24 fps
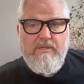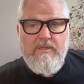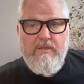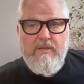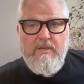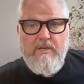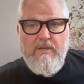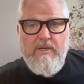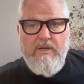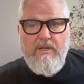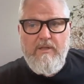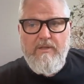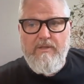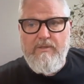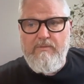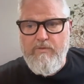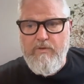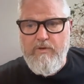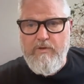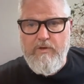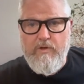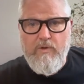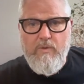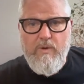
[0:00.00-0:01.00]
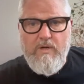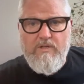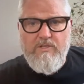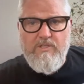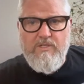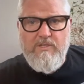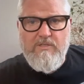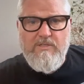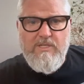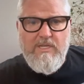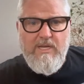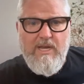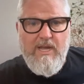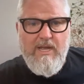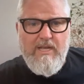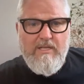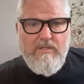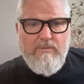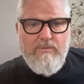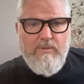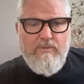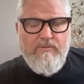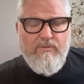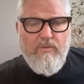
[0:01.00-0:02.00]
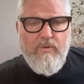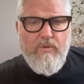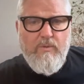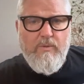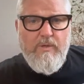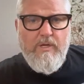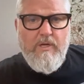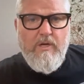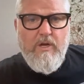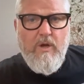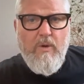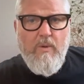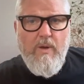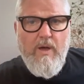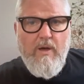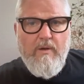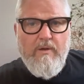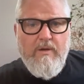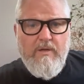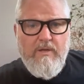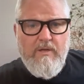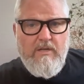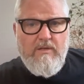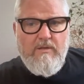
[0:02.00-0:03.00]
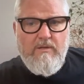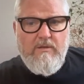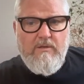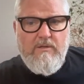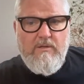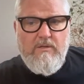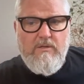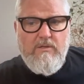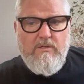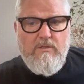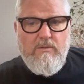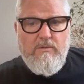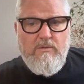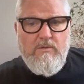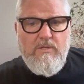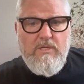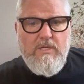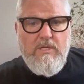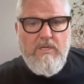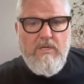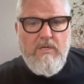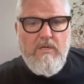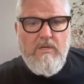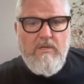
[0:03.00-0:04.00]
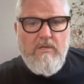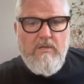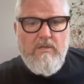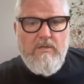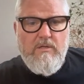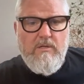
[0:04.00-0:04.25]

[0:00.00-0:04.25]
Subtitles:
and any further questions he has before we go out and do the